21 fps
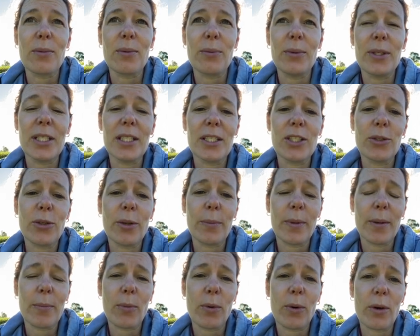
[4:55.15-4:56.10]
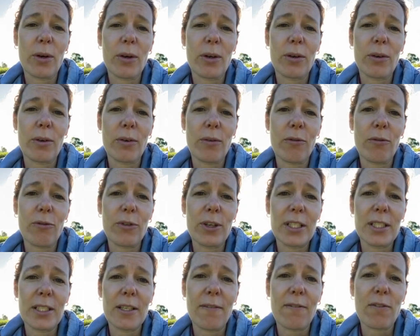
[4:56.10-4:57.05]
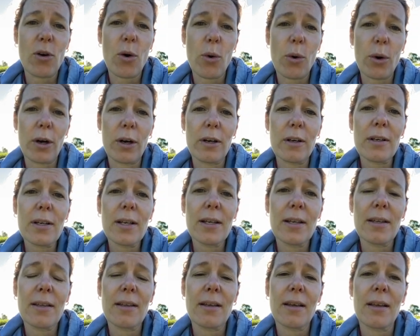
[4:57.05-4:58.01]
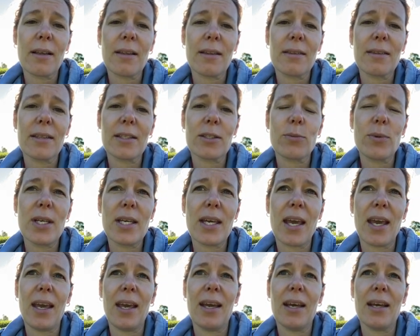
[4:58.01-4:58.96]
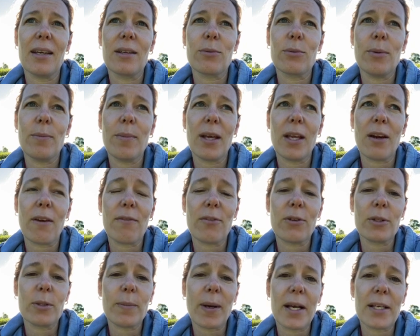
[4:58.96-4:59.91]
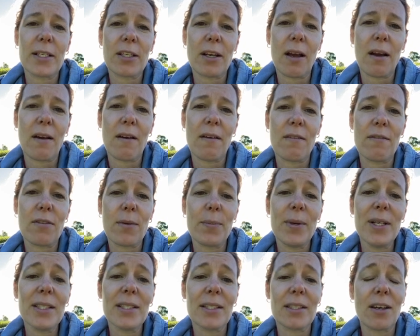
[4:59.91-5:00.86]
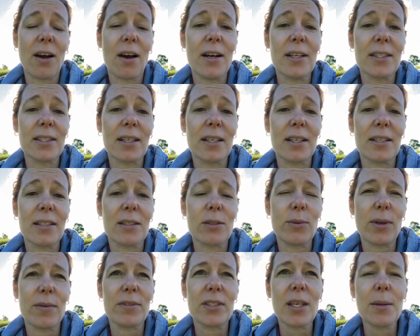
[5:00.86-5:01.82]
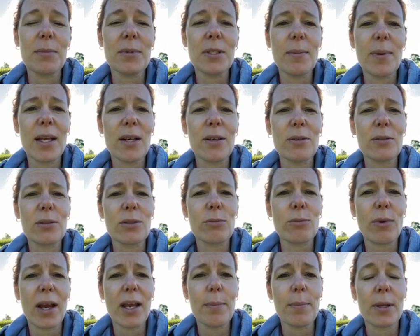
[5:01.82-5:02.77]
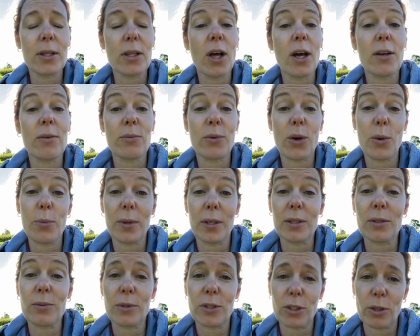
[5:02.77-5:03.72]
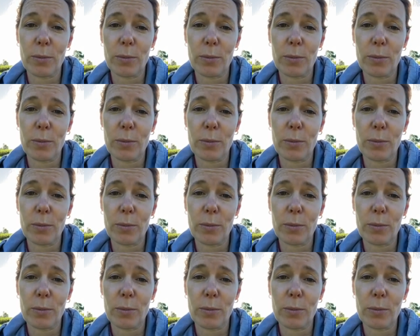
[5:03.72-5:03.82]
We did do a bit more freezing of corn this week, and we made our first batch of pizza sauce because we have some tomatoes ripe, a lot of Romas, which are